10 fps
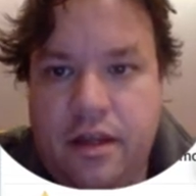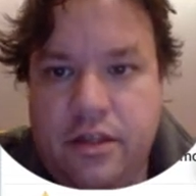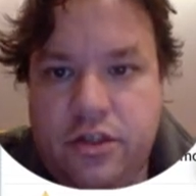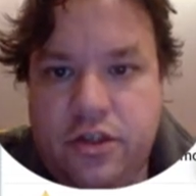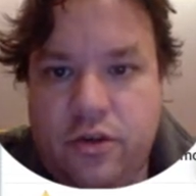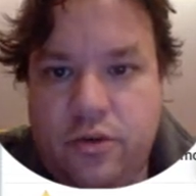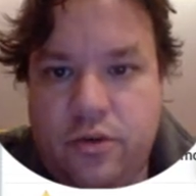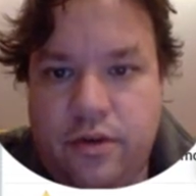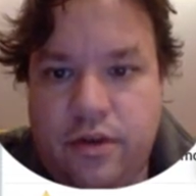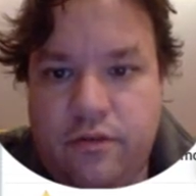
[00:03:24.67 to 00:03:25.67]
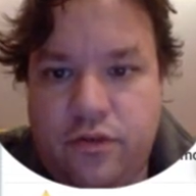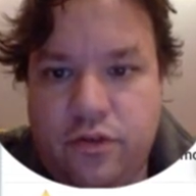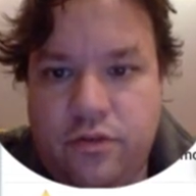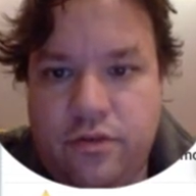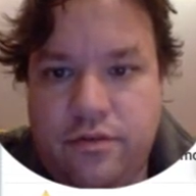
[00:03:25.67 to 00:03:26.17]
And so if
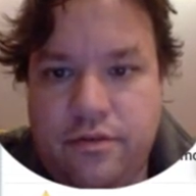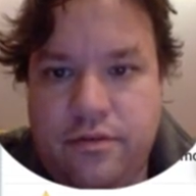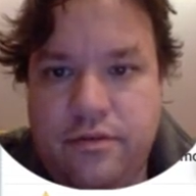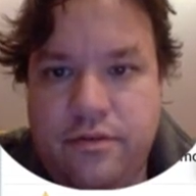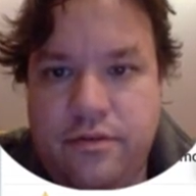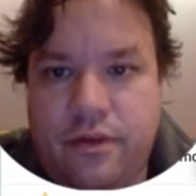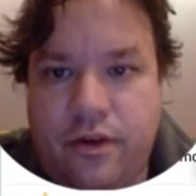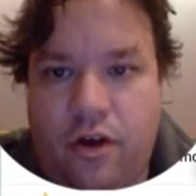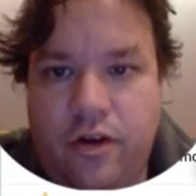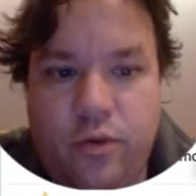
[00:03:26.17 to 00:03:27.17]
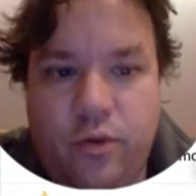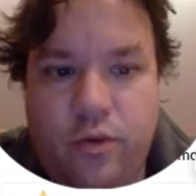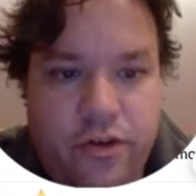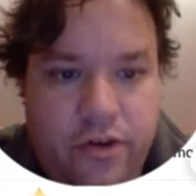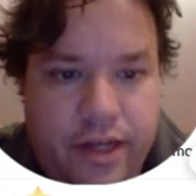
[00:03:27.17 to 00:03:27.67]
you only
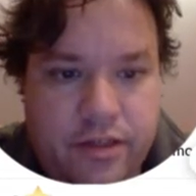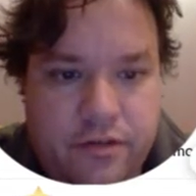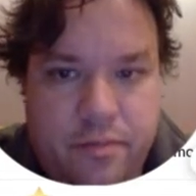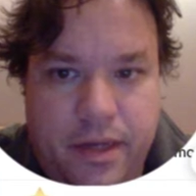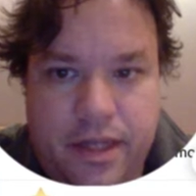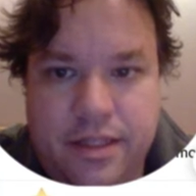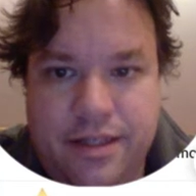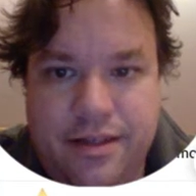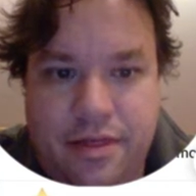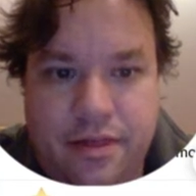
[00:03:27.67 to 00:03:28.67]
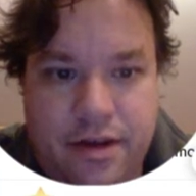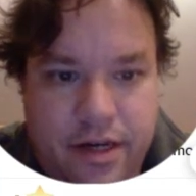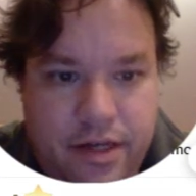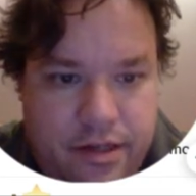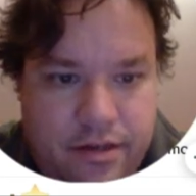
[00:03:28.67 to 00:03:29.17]
win your ace of spades in the
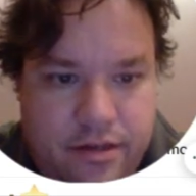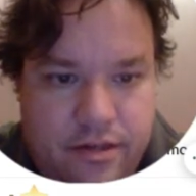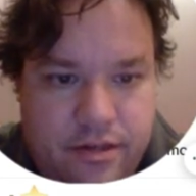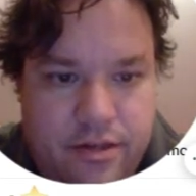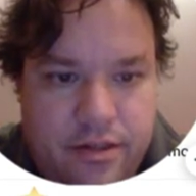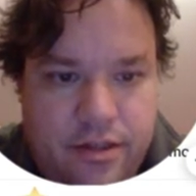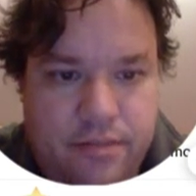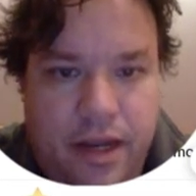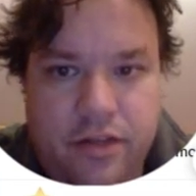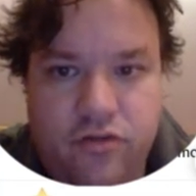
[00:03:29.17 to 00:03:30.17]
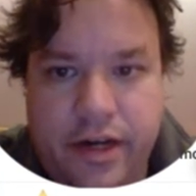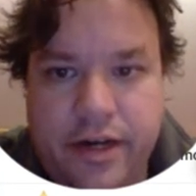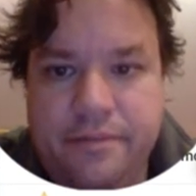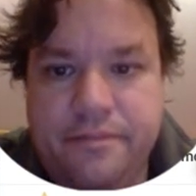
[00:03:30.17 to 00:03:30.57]
3rd spade trick,